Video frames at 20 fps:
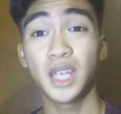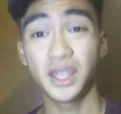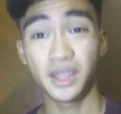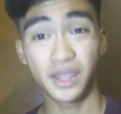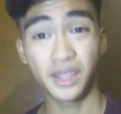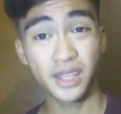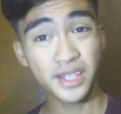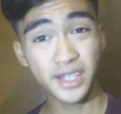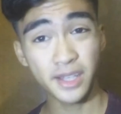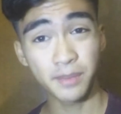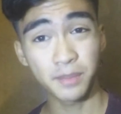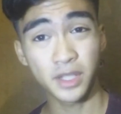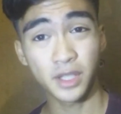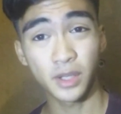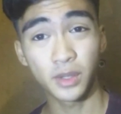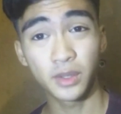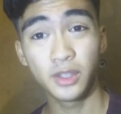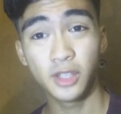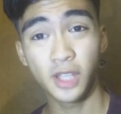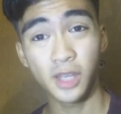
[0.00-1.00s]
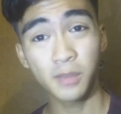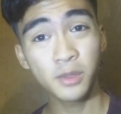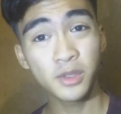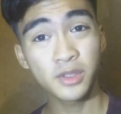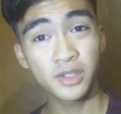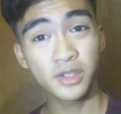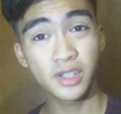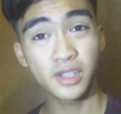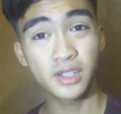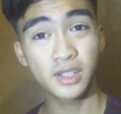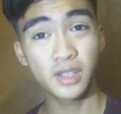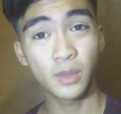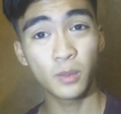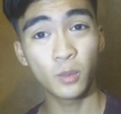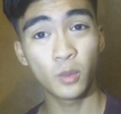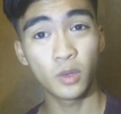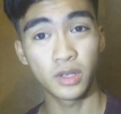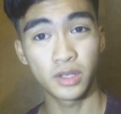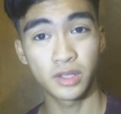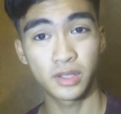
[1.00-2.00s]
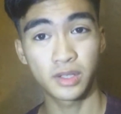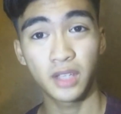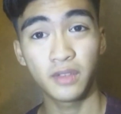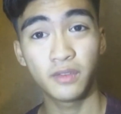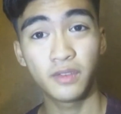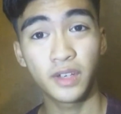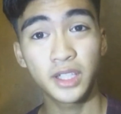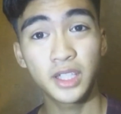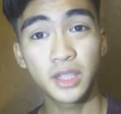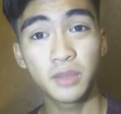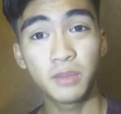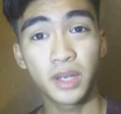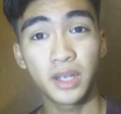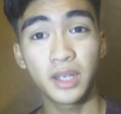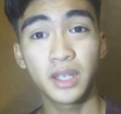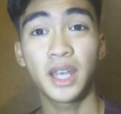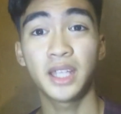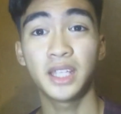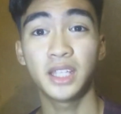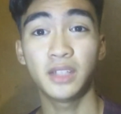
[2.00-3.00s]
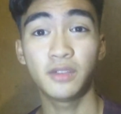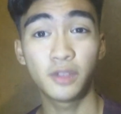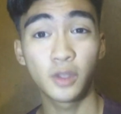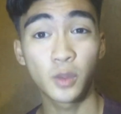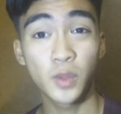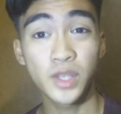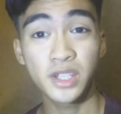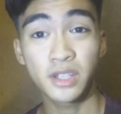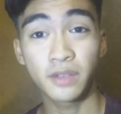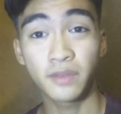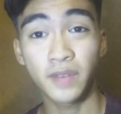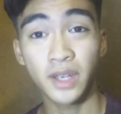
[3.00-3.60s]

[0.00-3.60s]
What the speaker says: In this episode, the immune system was invaded by an influenza